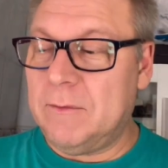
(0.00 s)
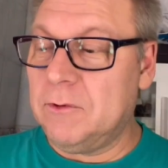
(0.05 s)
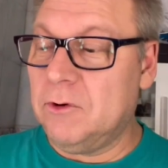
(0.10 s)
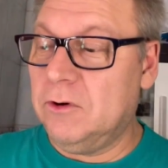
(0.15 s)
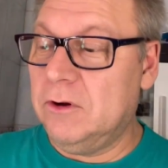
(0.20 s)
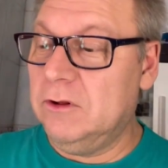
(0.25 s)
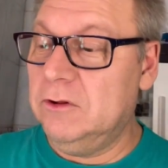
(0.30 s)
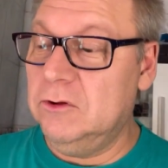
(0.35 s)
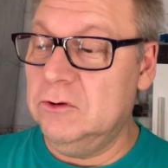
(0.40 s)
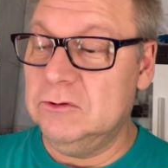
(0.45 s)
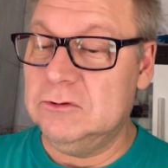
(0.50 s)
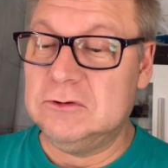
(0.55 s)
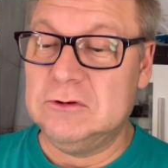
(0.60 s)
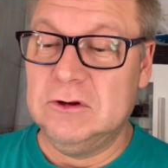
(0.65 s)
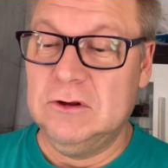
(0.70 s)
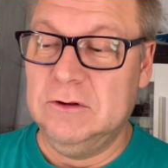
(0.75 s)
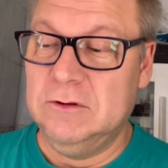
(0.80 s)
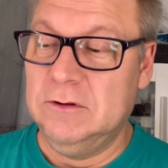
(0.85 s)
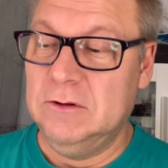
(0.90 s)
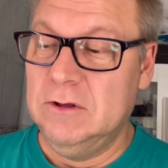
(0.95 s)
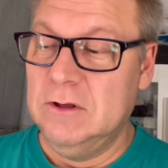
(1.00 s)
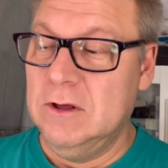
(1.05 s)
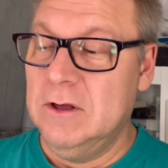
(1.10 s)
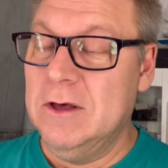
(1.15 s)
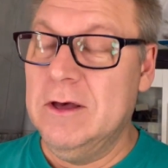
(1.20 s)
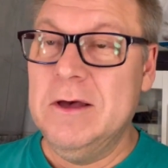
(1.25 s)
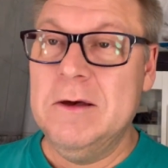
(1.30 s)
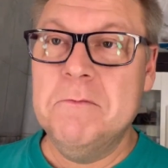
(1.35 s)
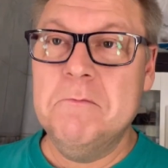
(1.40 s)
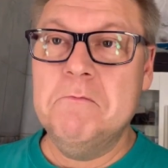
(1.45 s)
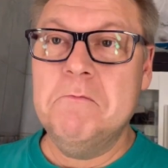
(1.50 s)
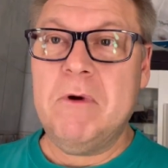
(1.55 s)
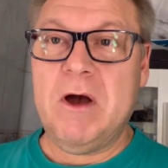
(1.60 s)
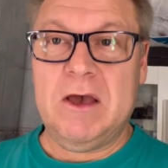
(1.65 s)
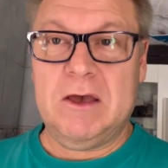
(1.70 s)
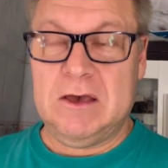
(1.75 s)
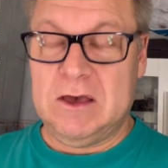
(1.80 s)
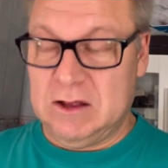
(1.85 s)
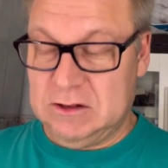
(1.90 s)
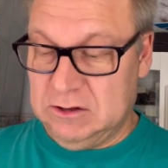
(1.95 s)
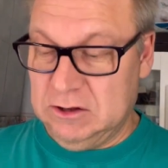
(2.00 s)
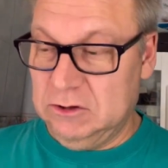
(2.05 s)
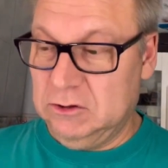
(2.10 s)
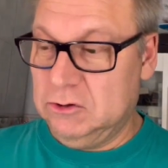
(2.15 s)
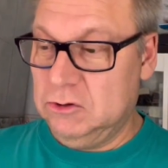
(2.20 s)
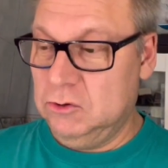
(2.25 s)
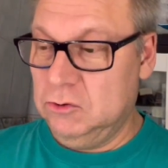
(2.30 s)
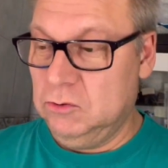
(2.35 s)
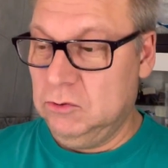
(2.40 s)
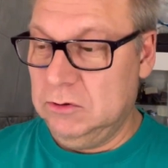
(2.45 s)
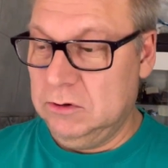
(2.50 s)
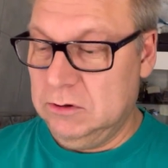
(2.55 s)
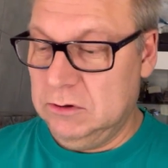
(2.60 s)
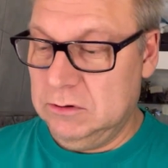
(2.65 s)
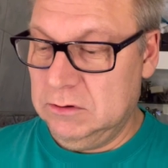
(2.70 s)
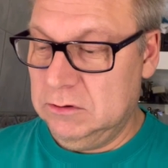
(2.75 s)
I'm gonna use my cutting tool.